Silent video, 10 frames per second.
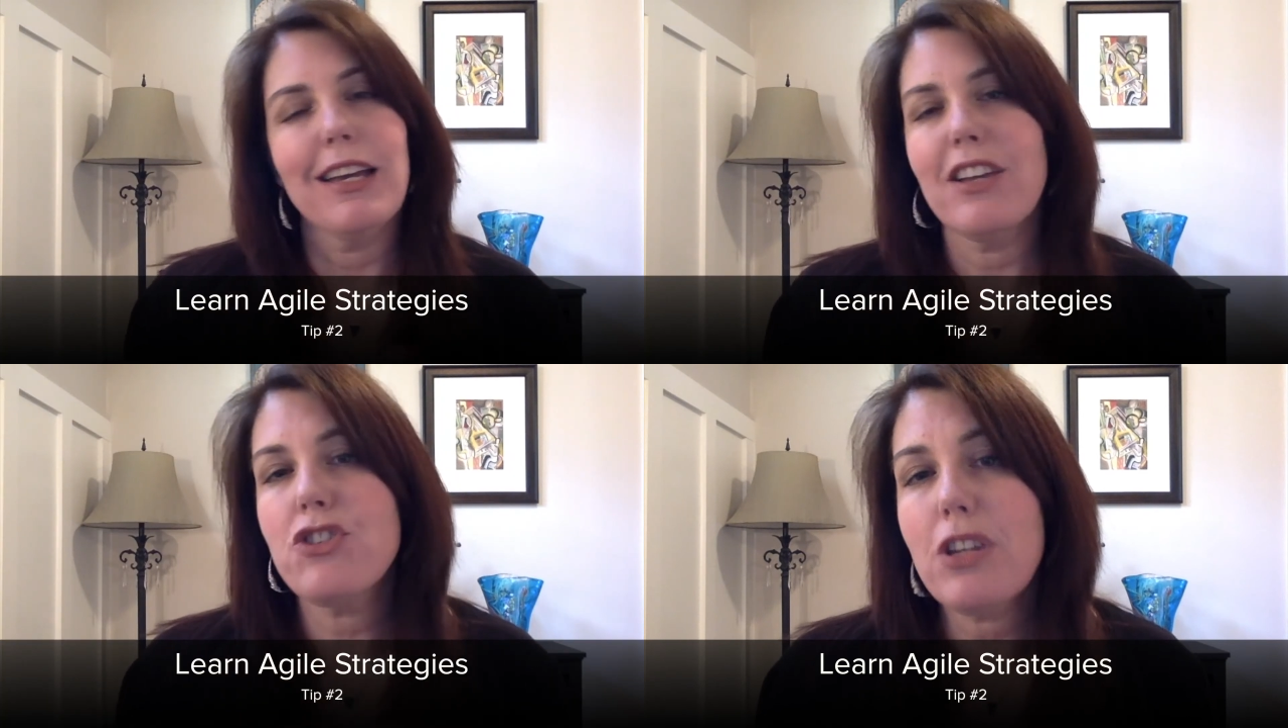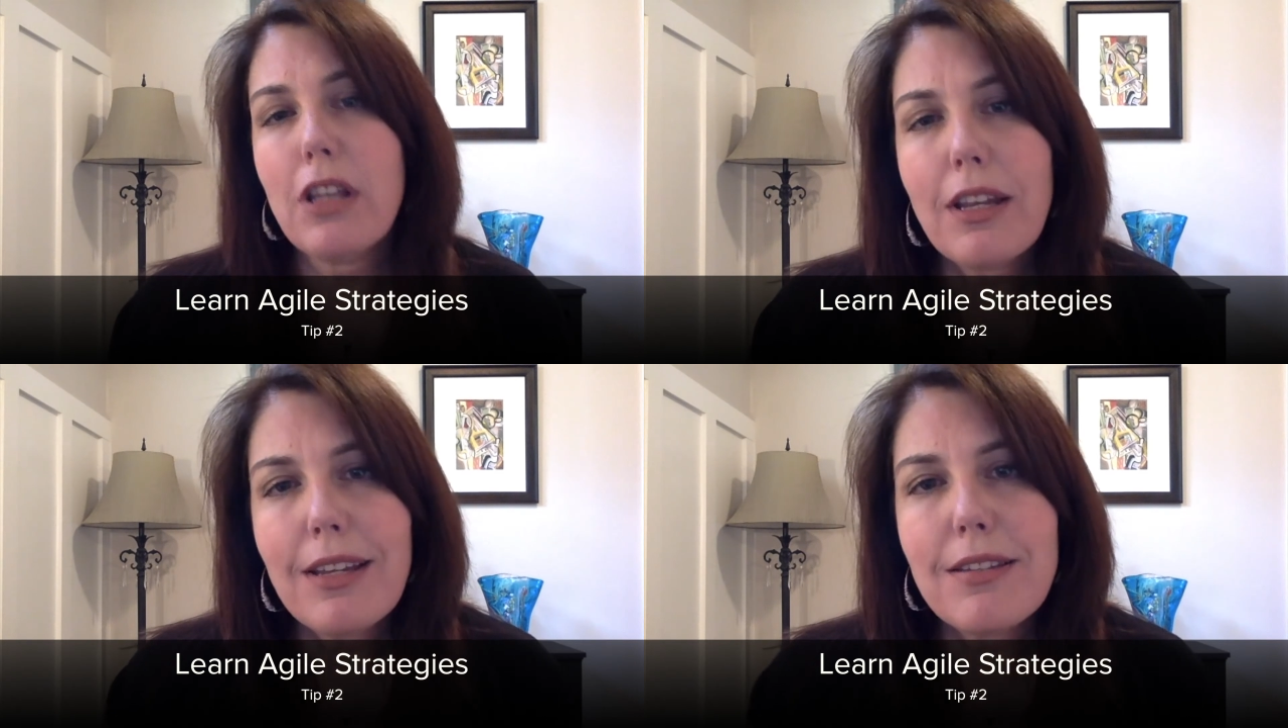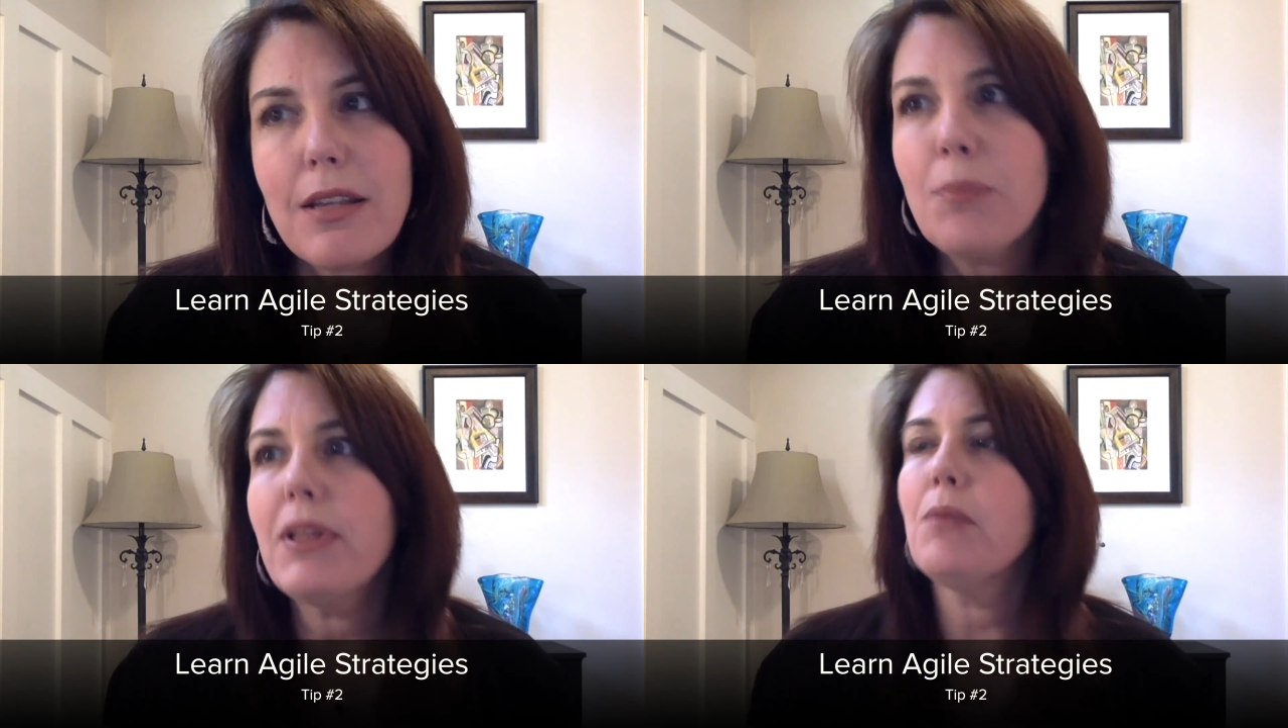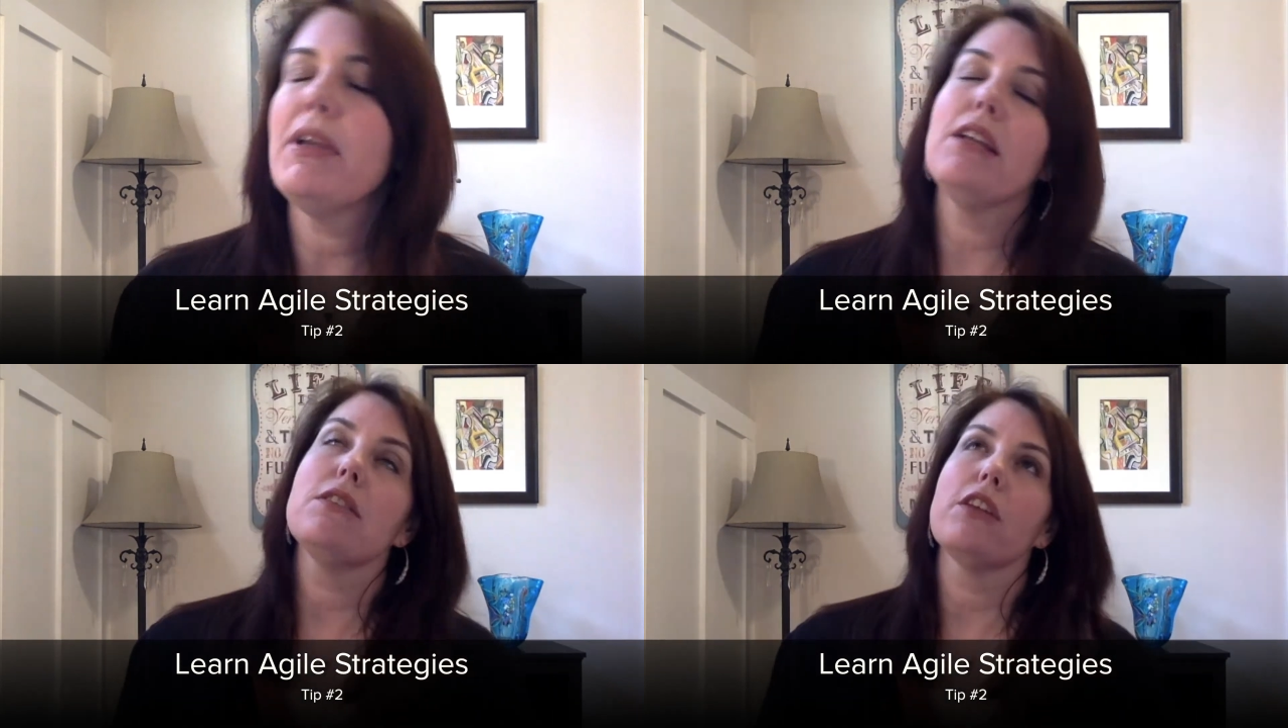Agility simply
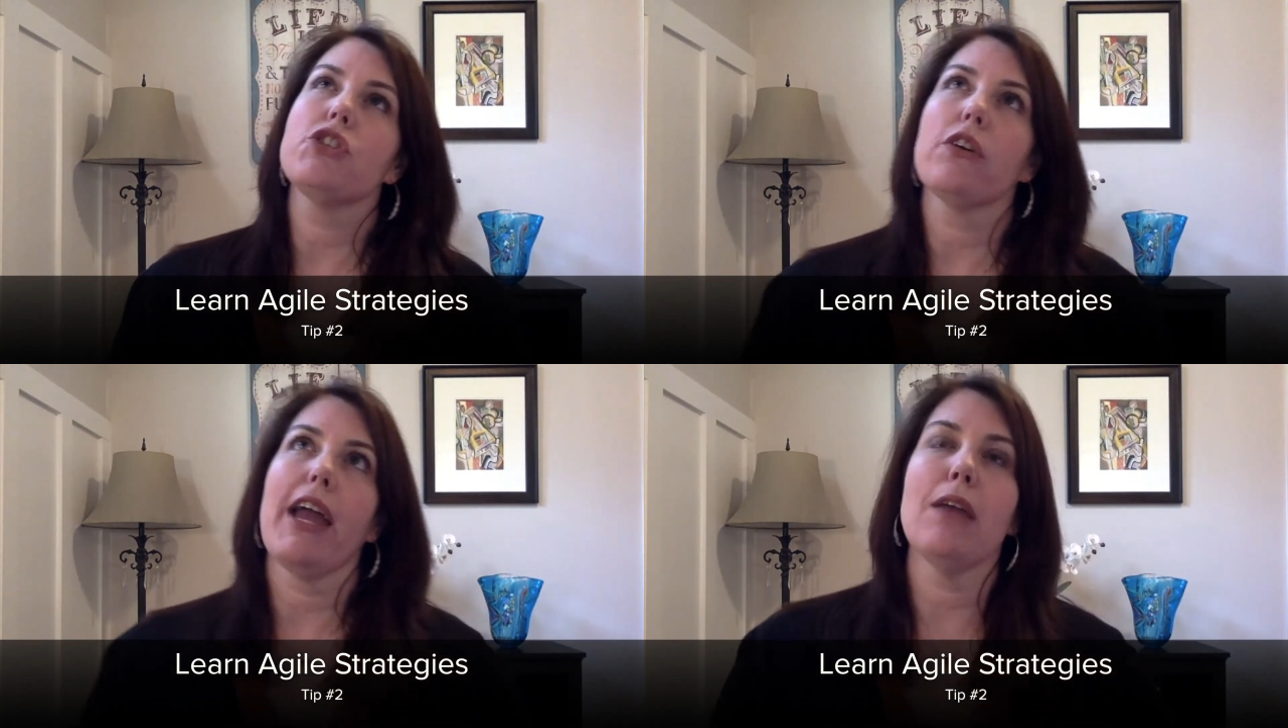means that you're